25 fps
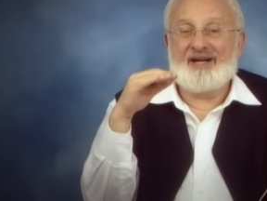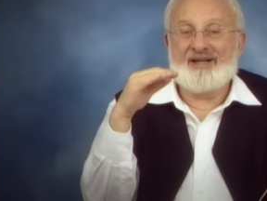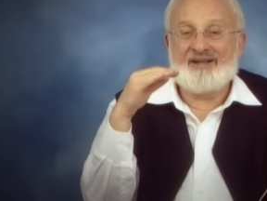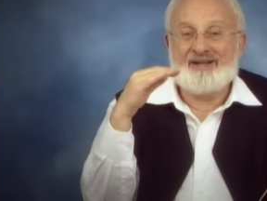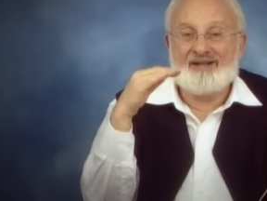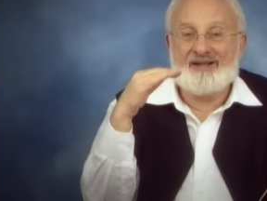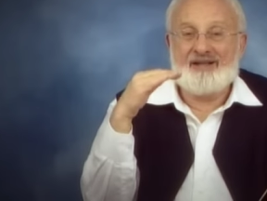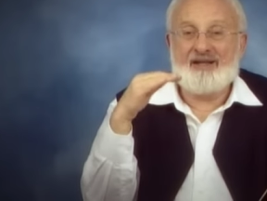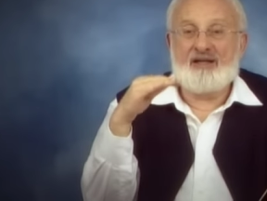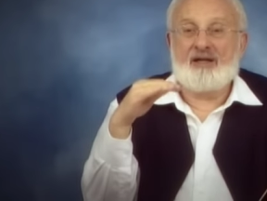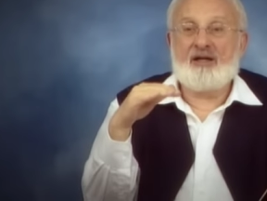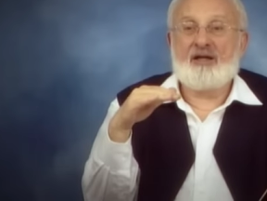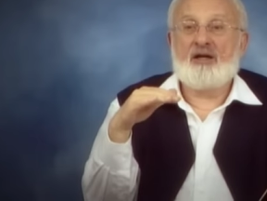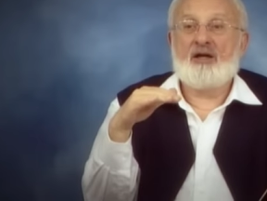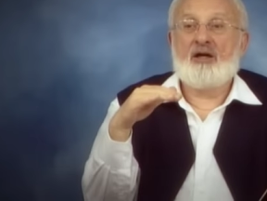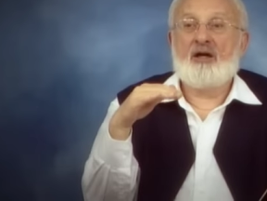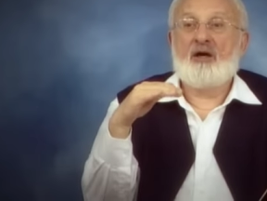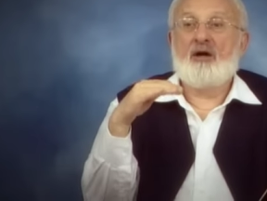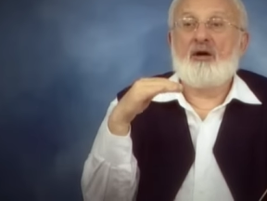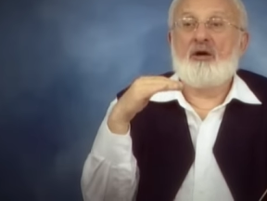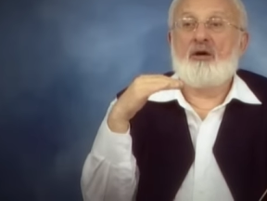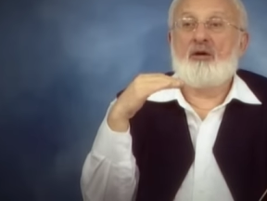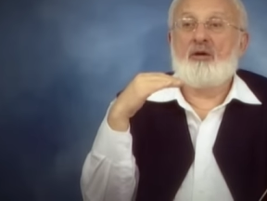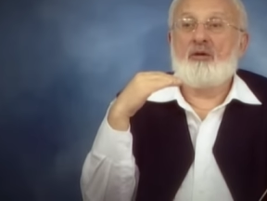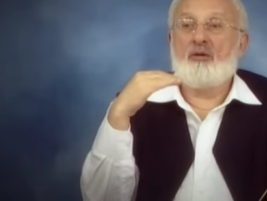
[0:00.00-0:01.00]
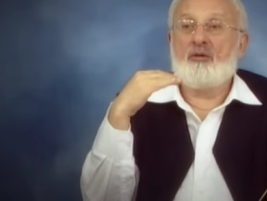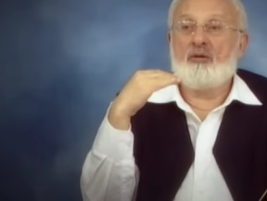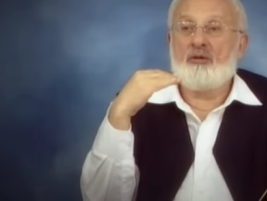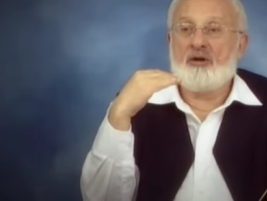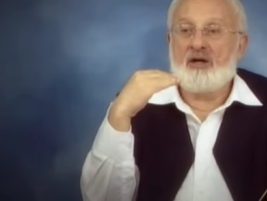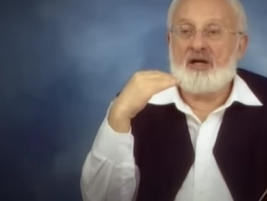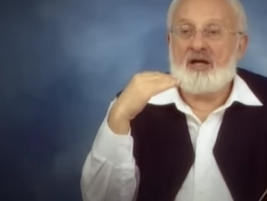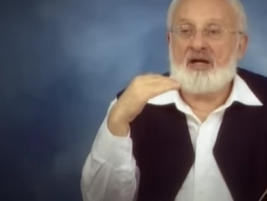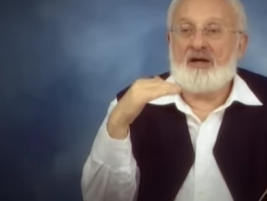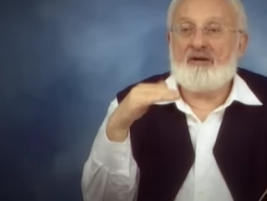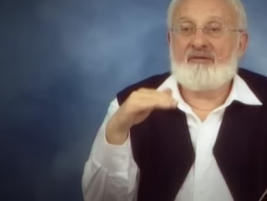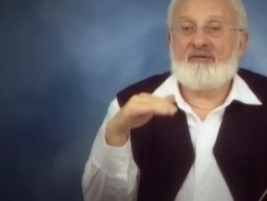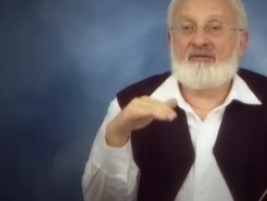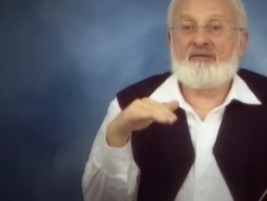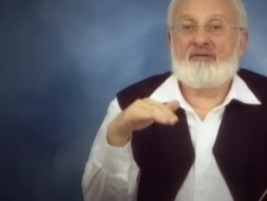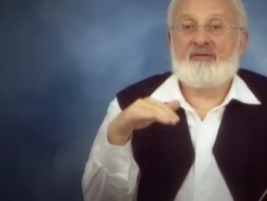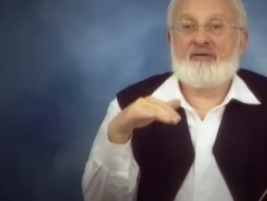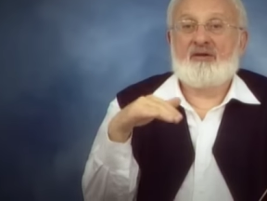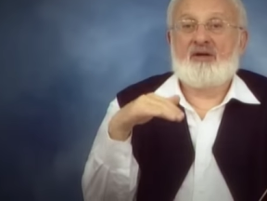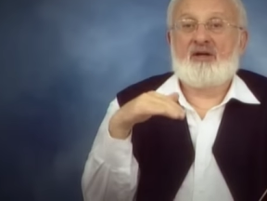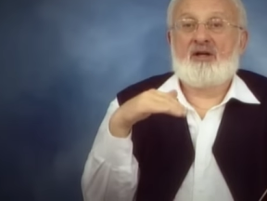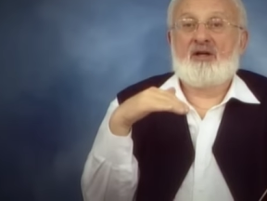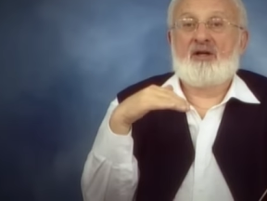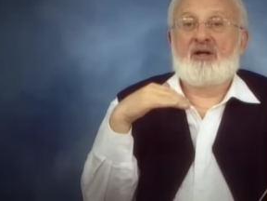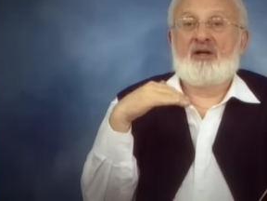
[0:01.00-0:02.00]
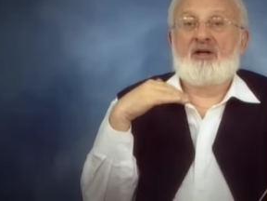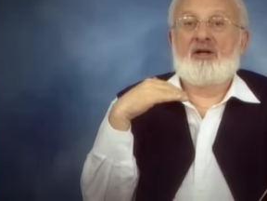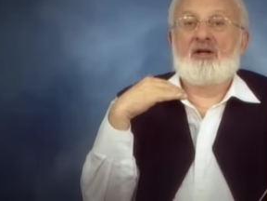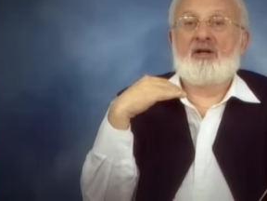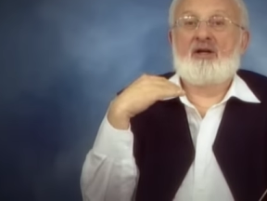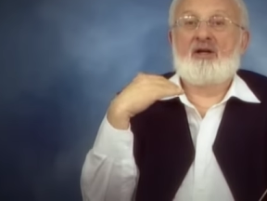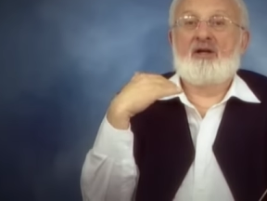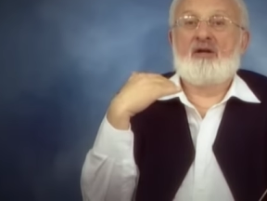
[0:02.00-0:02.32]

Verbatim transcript: When I love,